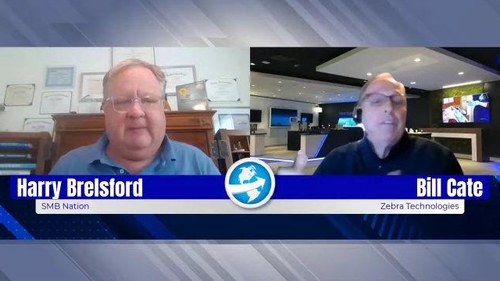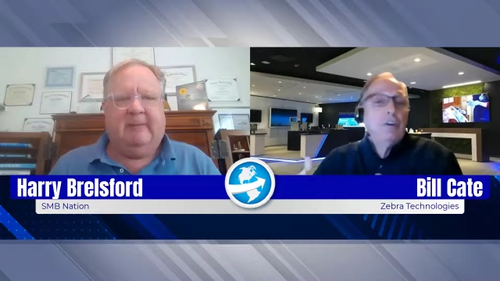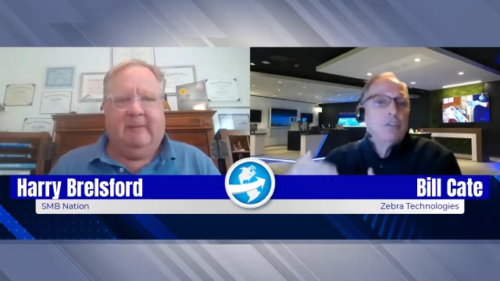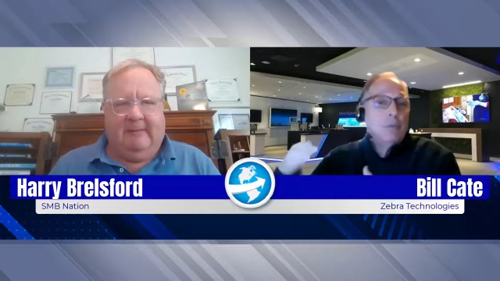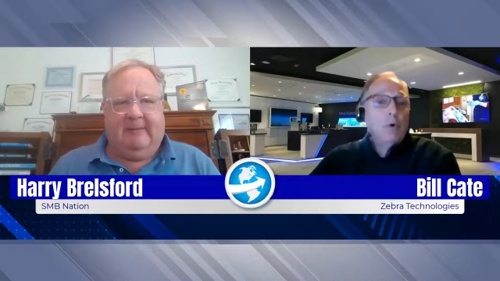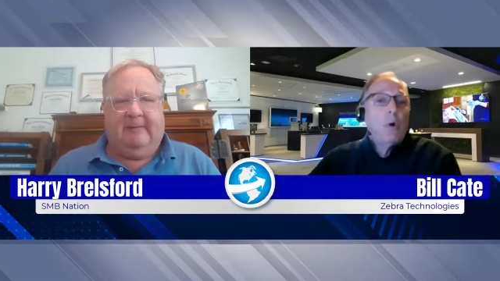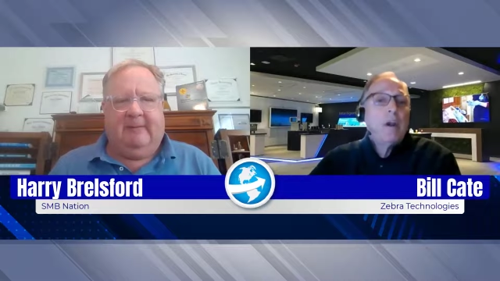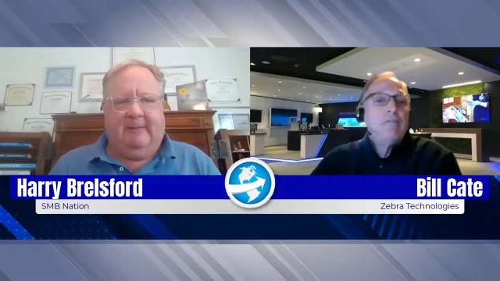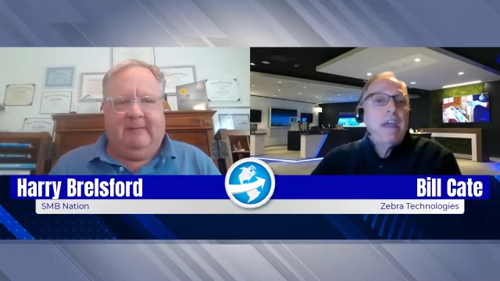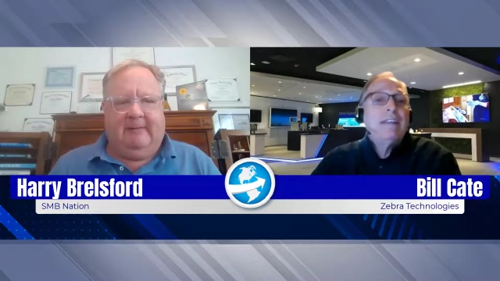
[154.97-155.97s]
Speaker 1: There's a
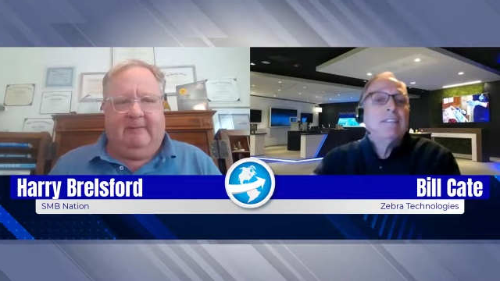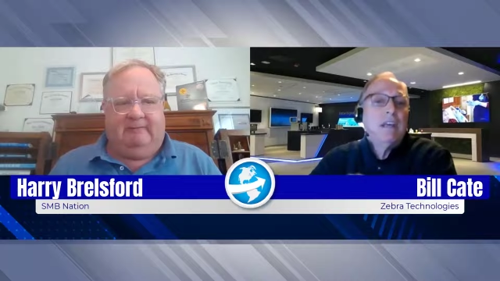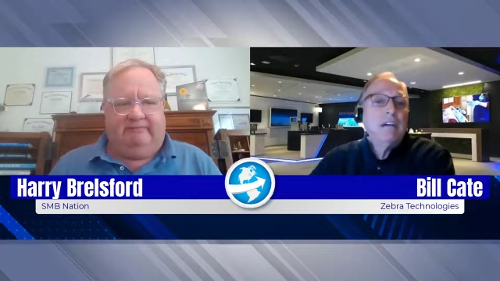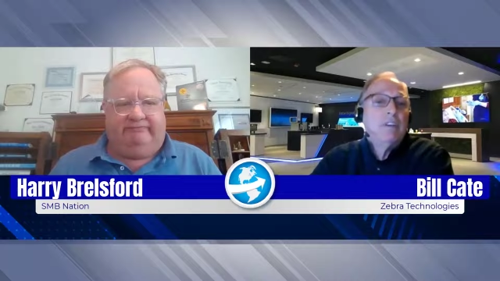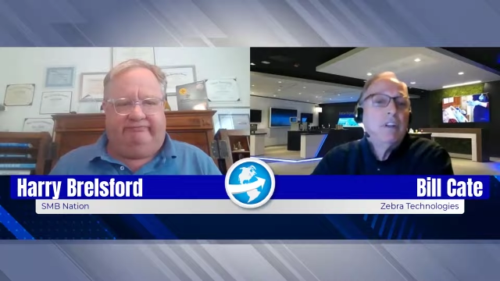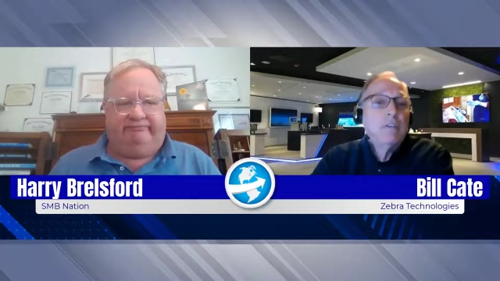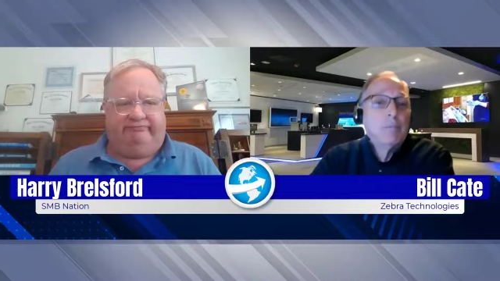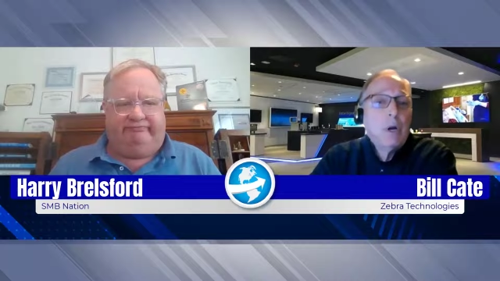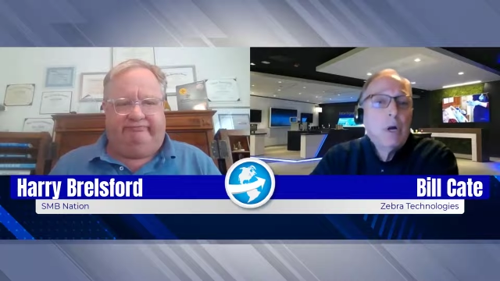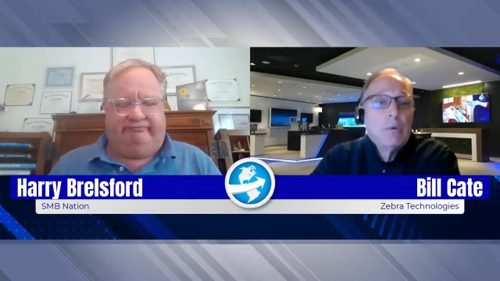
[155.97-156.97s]
more advanced level of
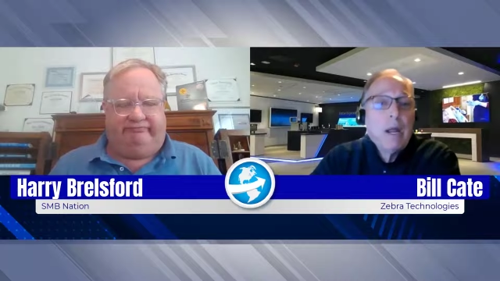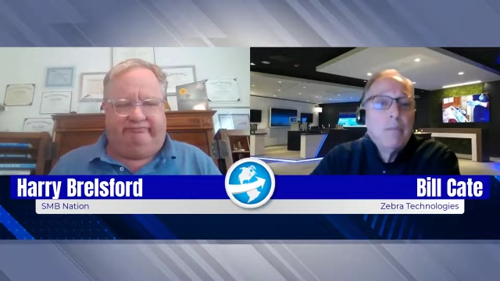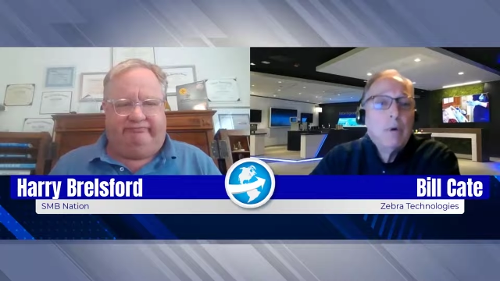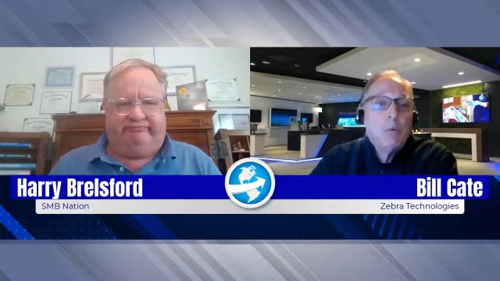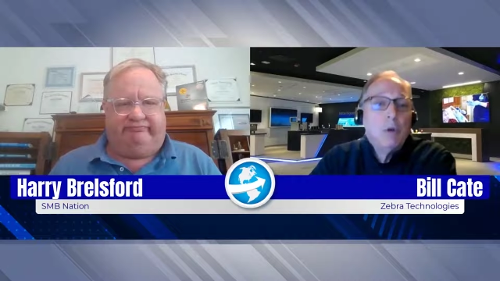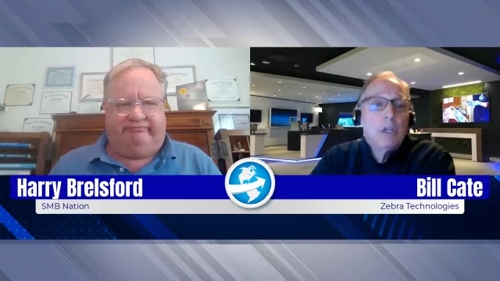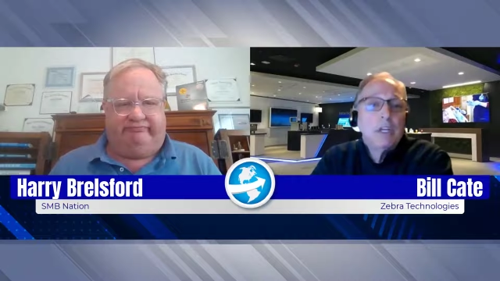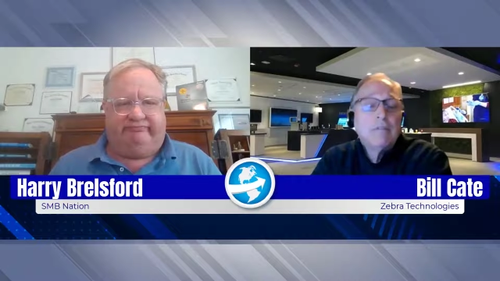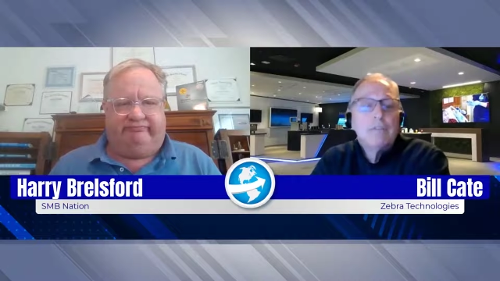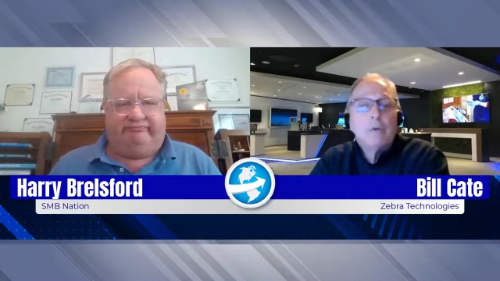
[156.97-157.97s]
the program where we're
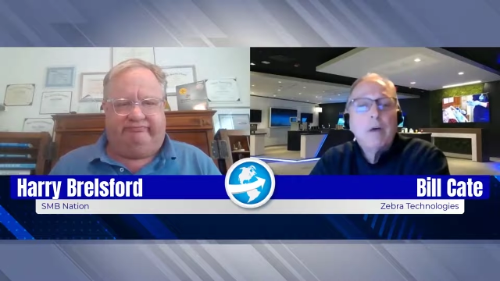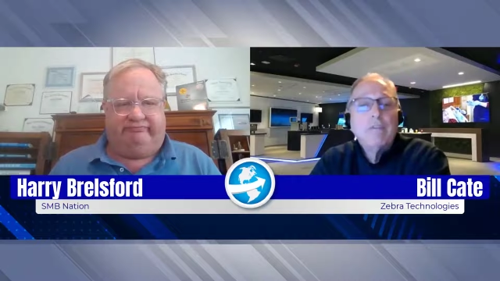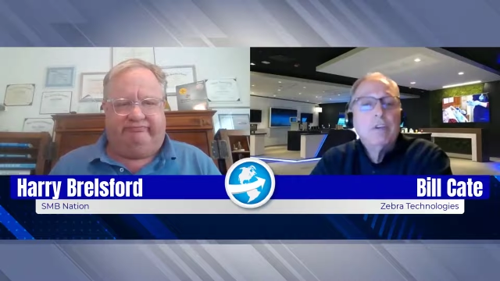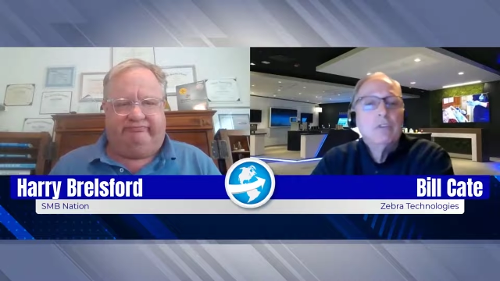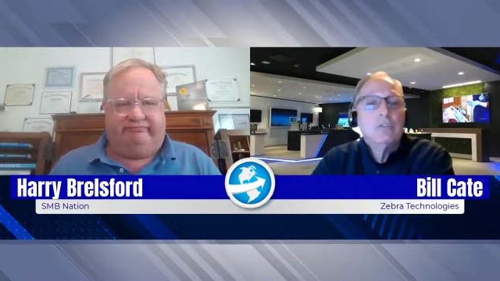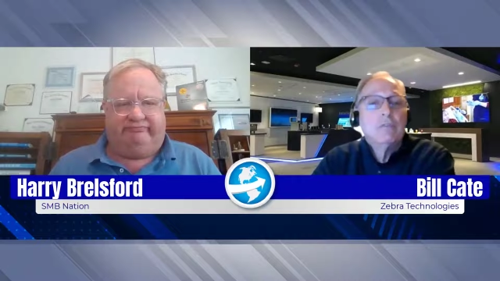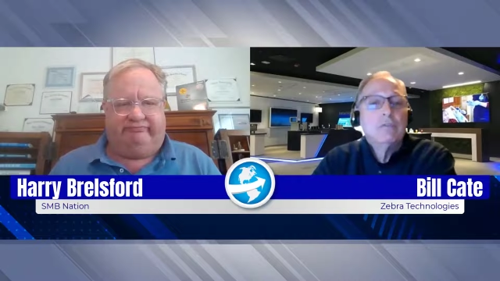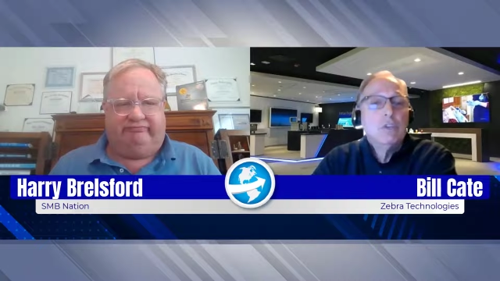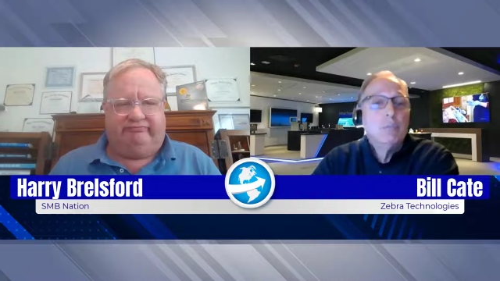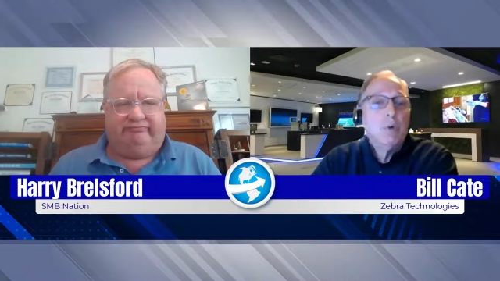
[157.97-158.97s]
looking for revenues of two